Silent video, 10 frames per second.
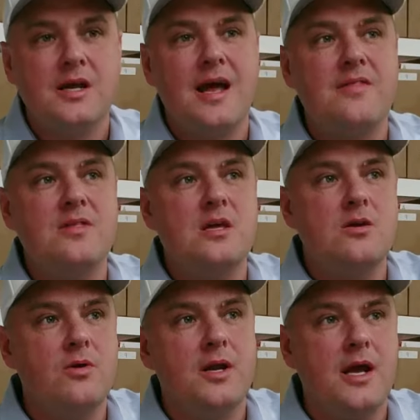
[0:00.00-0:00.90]
and the
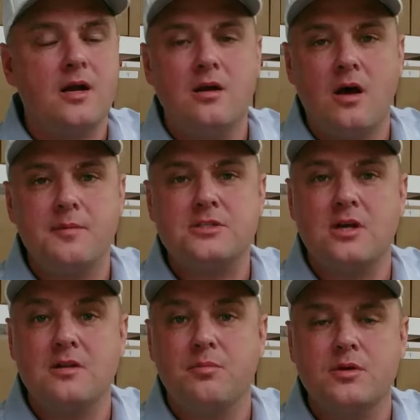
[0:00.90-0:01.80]
unit economics
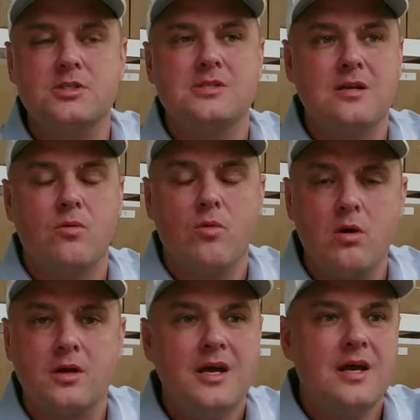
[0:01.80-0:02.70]
on the books didn't work.